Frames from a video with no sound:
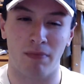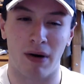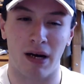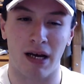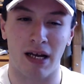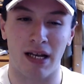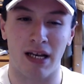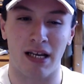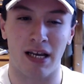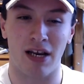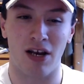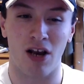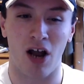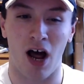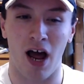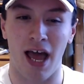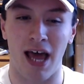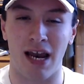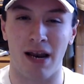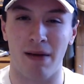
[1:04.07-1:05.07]
but did
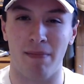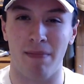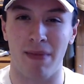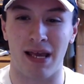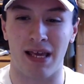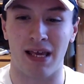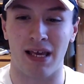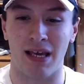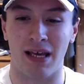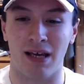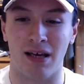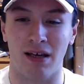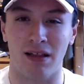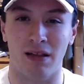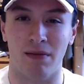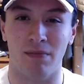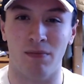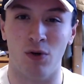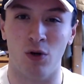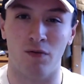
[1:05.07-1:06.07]
not end up making
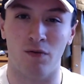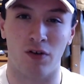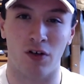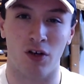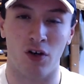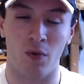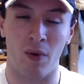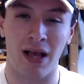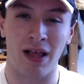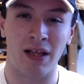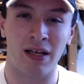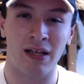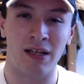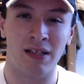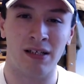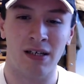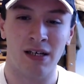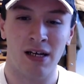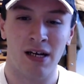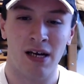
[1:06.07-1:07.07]
the move to New
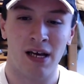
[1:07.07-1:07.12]
England,